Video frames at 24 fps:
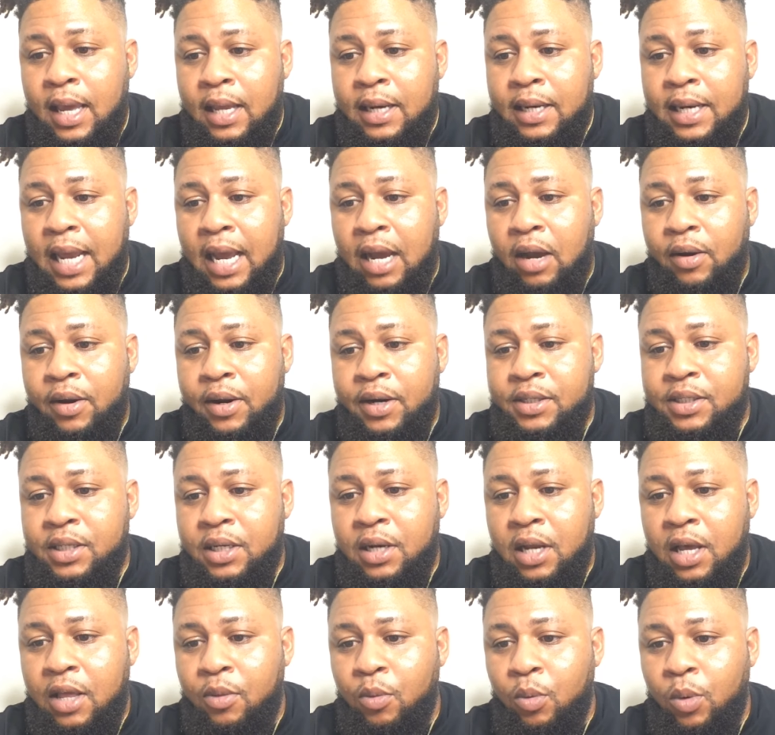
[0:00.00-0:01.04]
Now, here's
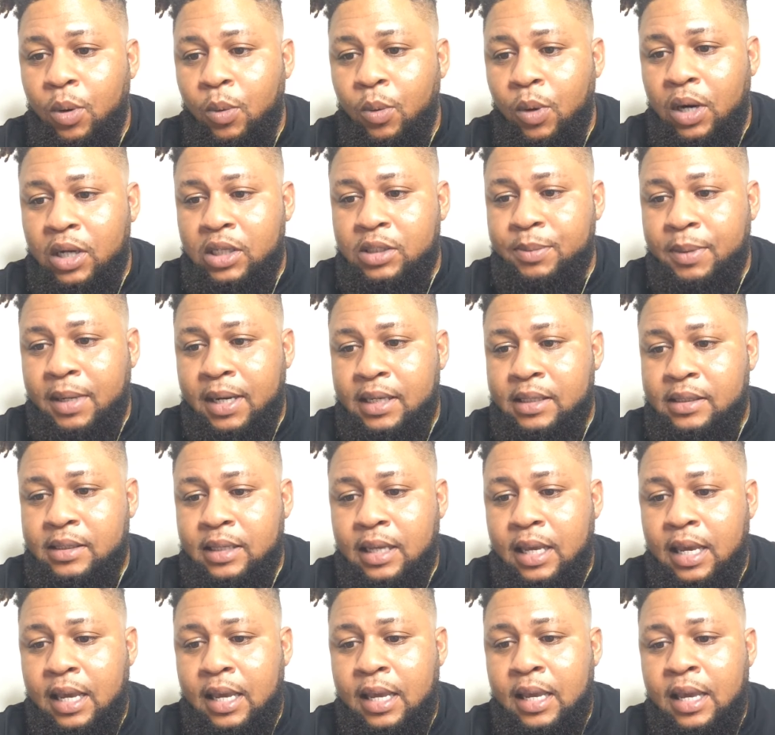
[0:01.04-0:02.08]
another one, what I was about to
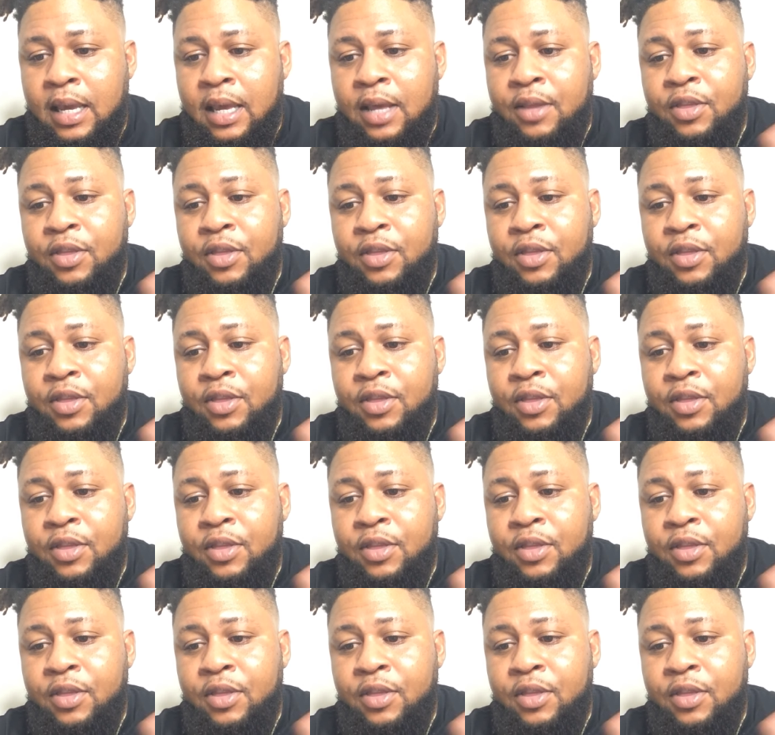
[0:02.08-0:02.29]
say.